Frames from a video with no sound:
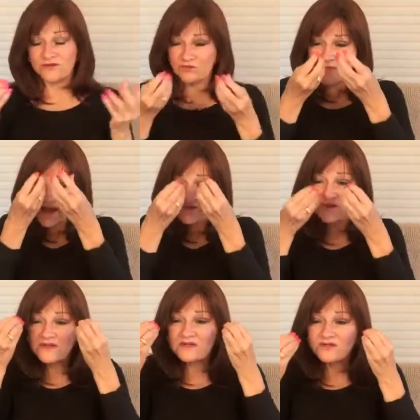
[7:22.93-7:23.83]
You may have
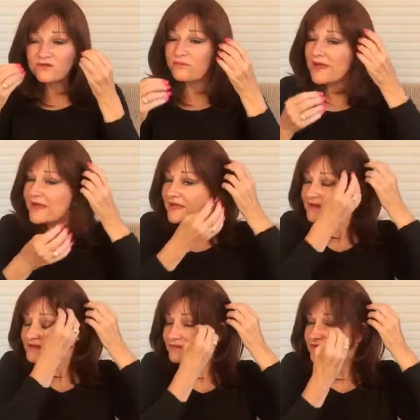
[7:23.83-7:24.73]
to color your
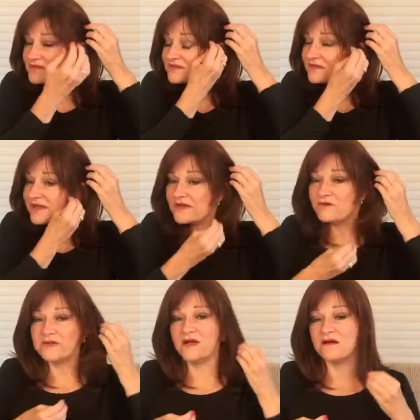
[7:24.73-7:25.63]
bangs or this little
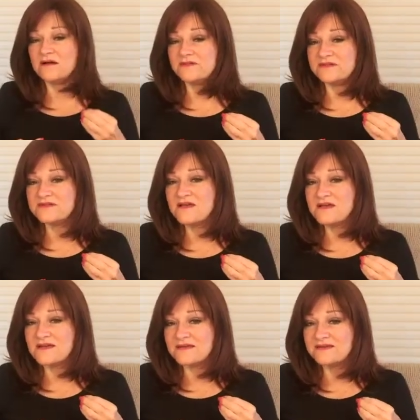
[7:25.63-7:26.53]
area on the
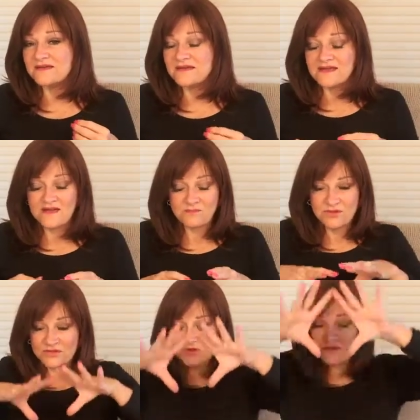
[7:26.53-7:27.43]
side,
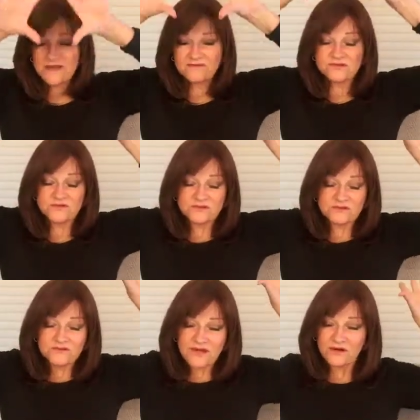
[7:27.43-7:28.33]
but you don't have to
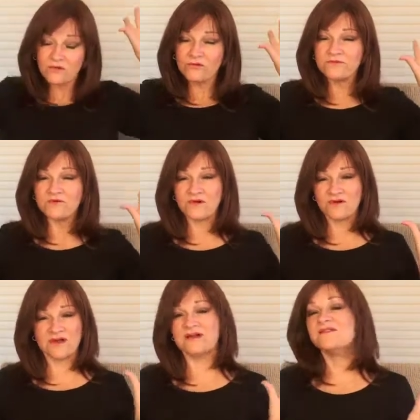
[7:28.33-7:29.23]
do that
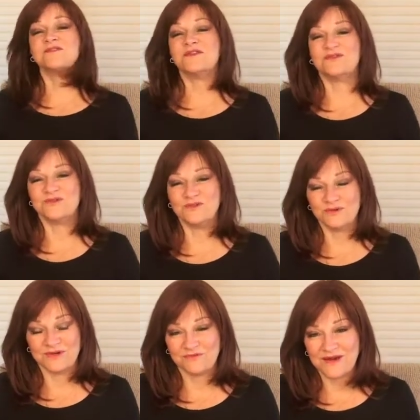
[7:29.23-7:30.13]
overall color that you're
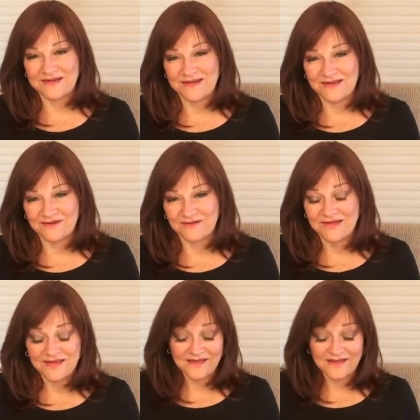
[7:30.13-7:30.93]
doing right now.